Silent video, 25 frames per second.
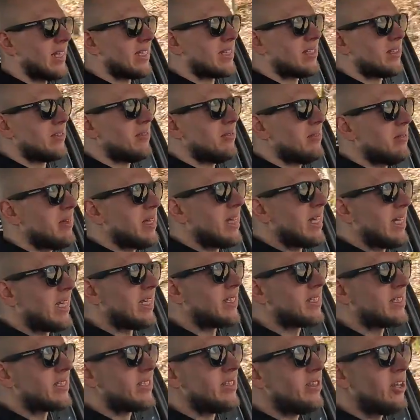so
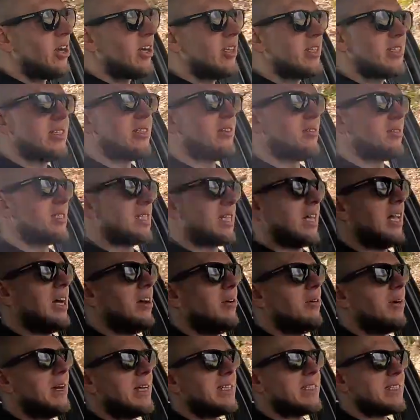it's not so
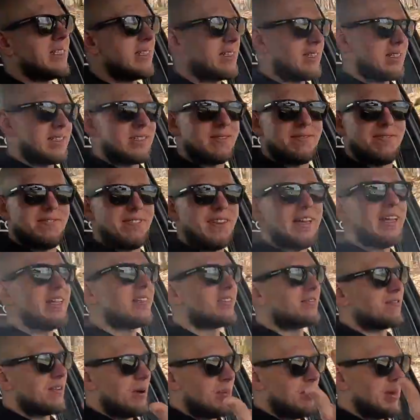slow as it
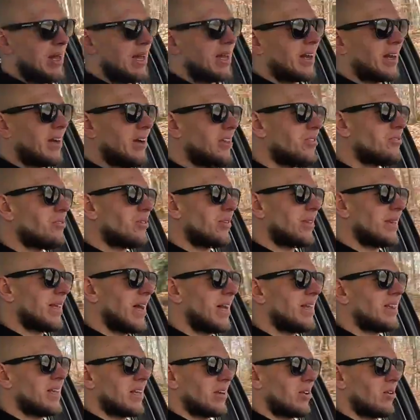feels from like
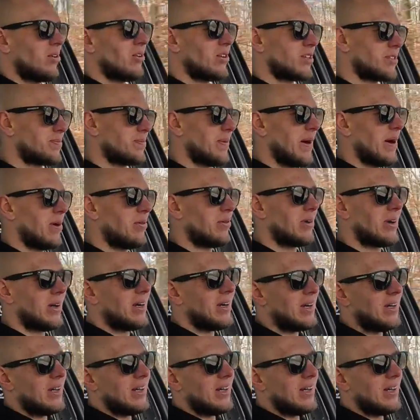190 horsepower,